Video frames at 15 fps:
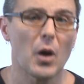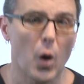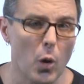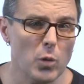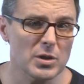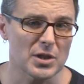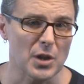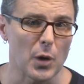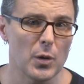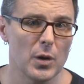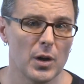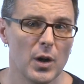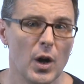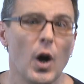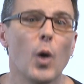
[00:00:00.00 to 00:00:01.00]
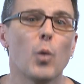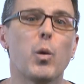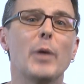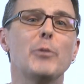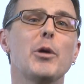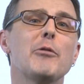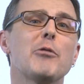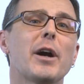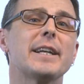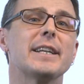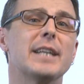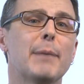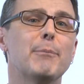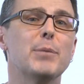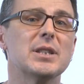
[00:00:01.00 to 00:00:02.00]
Also, when we write
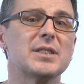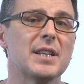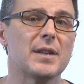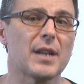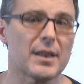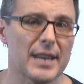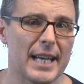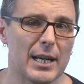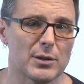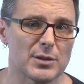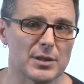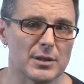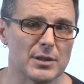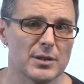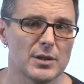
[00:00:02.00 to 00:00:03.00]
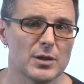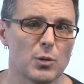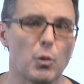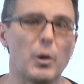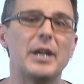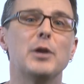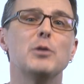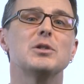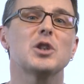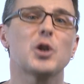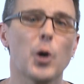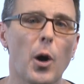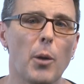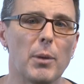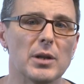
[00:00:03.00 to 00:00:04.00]
numbers in the thousands, we use
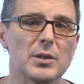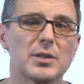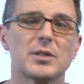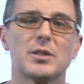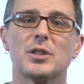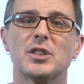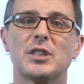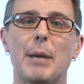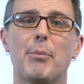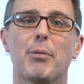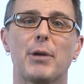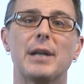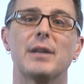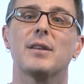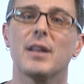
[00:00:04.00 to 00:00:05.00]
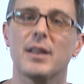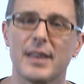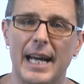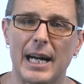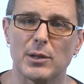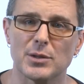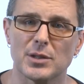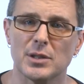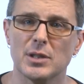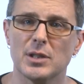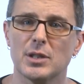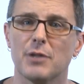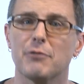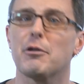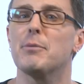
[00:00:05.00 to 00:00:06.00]
commas to separate the
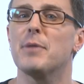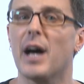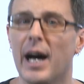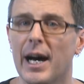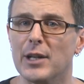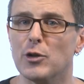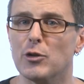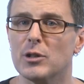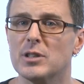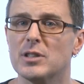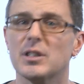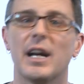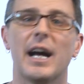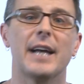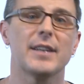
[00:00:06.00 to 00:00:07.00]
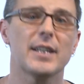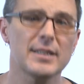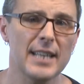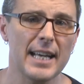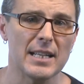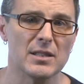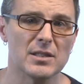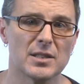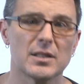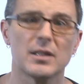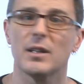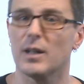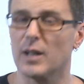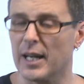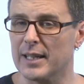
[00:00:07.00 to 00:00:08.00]
thousands from the hundreds and the tens,
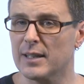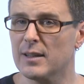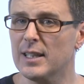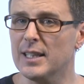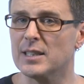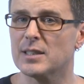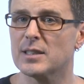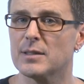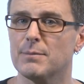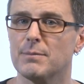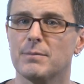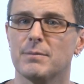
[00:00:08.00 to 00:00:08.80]
like this.